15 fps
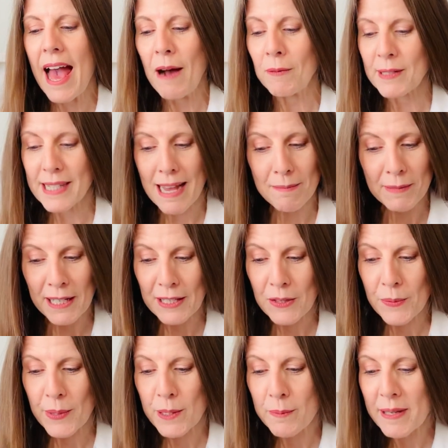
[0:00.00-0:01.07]
what's happening at
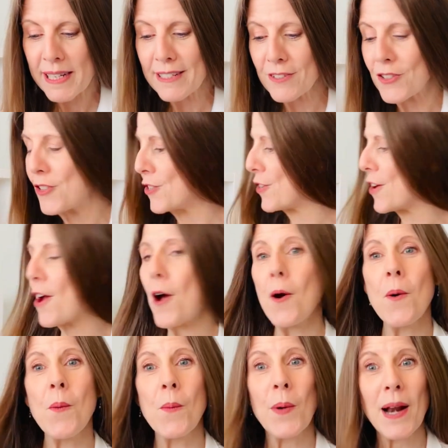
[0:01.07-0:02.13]
the Wellbeing
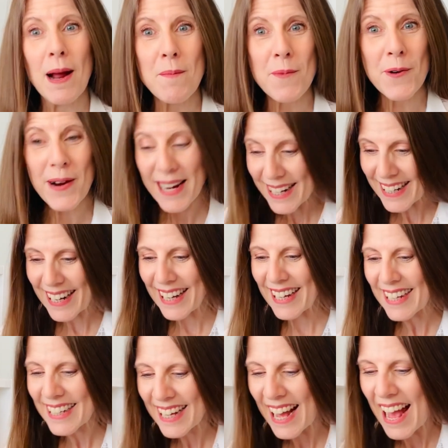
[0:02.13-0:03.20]
Studio, what I'm reading,